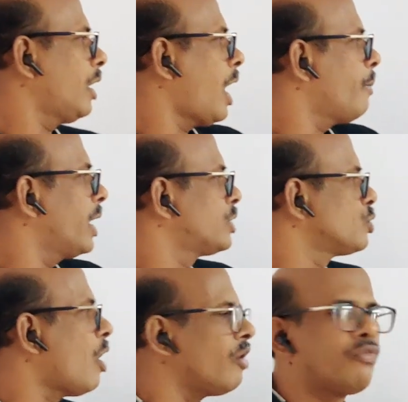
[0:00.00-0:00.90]
a by
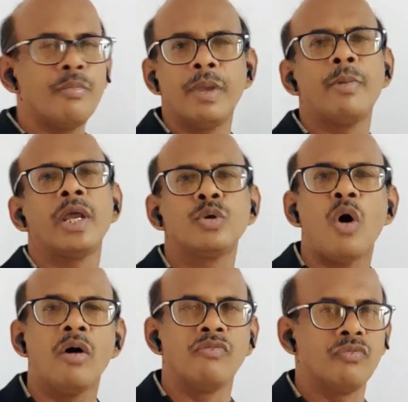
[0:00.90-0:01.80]
2 off, b by 2
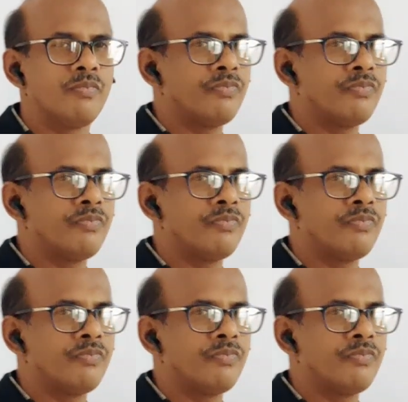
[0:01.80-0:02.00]
off.